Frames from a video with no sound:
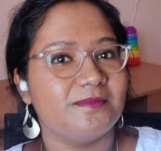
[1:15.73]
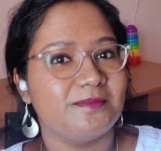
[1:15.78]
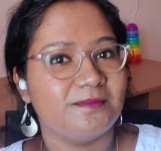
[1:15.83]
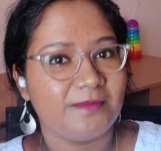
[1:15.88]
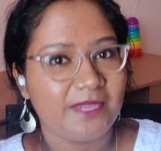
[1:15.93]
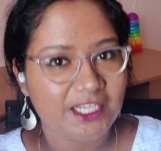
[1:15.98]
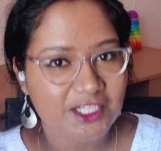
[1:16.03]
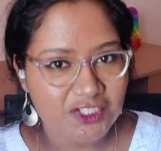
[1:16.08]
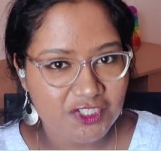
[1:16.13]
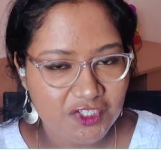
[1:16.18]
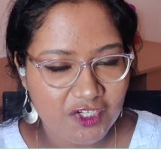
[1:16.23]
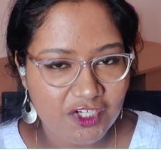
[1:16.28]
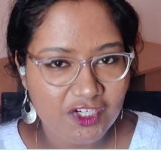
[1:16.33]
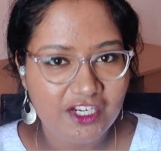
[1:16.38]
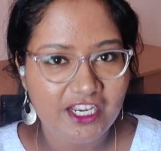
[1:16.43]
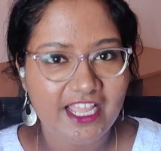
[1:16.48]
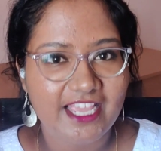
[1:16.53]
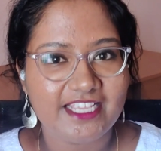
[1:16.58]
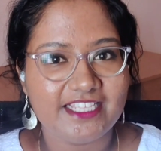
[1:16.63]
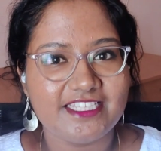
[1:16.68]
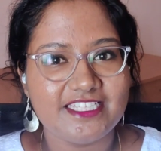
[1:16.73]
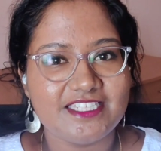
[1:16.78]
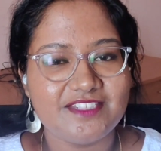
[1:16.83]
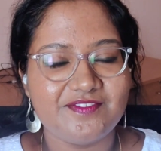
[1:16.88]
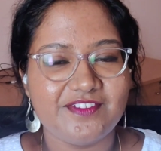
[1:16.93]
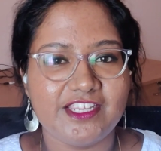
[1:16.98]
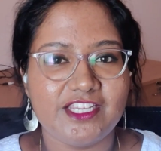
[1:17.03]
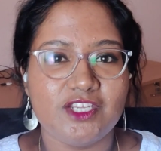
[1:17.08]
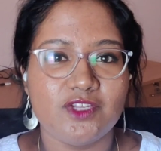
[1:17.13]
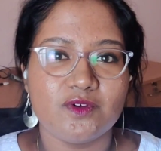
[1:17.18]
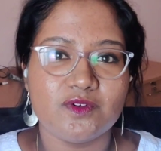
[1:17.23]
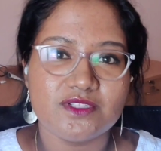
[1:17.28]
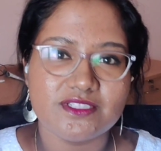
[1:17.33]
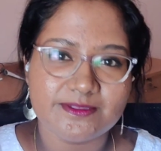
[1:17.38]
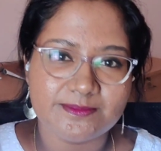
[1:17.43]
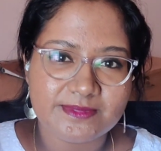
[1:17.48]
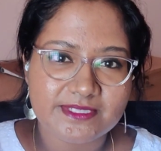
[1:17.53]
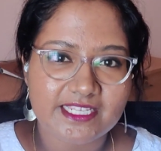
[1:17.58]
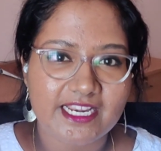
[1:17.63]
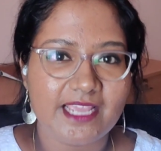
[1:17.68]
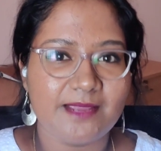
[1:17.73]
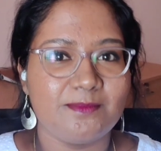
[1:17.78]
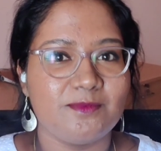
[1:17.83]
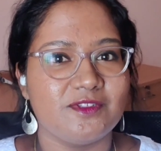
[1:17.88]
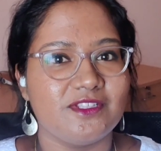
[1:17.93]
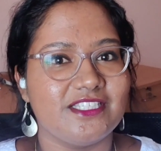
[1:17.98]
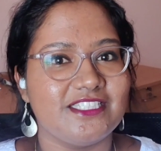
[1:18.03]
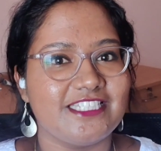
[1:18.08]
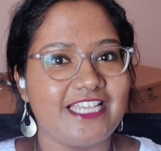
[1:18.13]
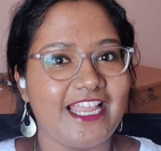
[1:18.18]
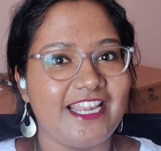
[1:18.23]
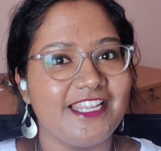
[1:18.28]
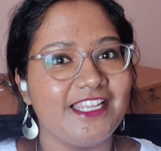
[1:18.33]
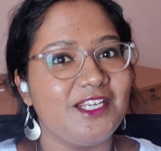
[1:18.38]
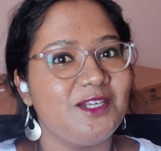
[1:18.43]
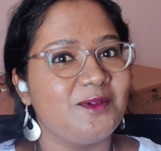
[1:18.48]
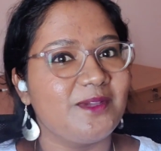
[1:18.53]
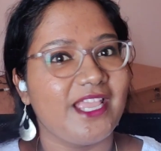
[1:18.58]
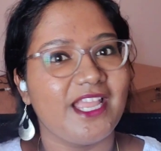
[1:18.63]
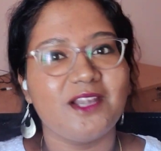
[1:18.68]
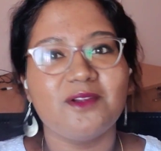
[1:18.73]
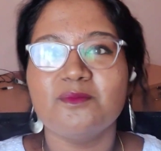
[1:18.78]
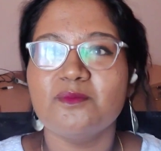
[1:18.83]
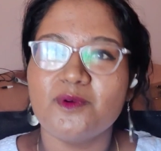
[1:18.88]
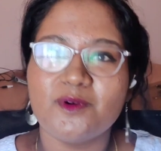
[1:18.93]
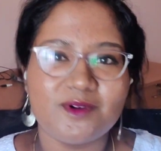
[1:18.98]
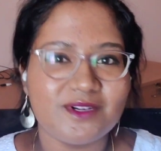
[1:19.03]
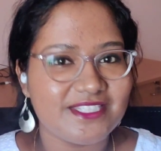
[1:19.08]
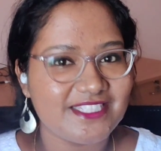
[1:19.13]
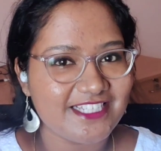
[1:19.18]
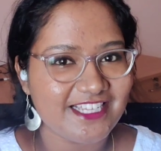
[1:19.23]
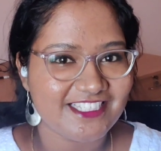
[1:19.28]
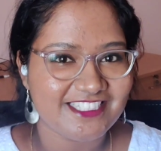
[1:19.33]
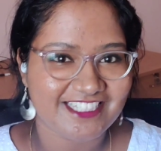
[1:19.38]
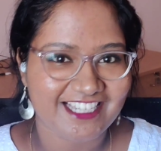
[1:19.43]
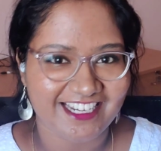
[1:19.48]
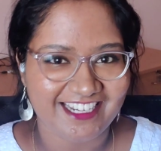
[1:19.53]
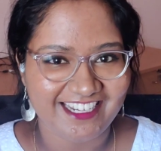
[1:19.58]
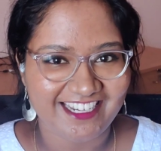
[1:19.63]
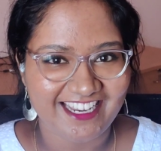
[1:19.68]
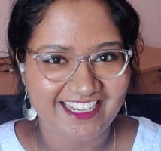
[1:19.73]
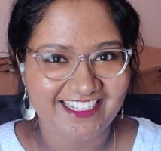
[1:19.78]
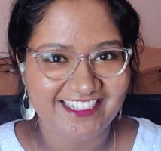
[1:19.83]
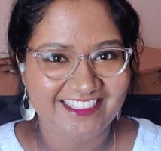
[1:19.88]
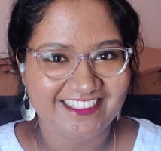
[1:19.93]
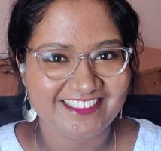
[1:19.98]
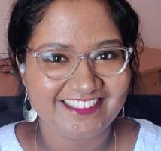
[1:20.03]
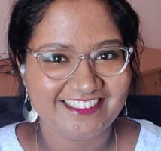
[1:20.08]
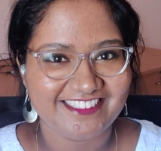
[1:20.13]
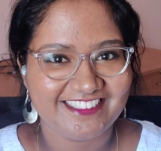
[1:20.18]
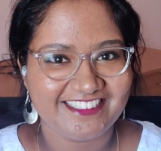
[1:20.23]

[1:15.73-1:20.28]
make sure you like this video, subscribe to the channel to get more such content.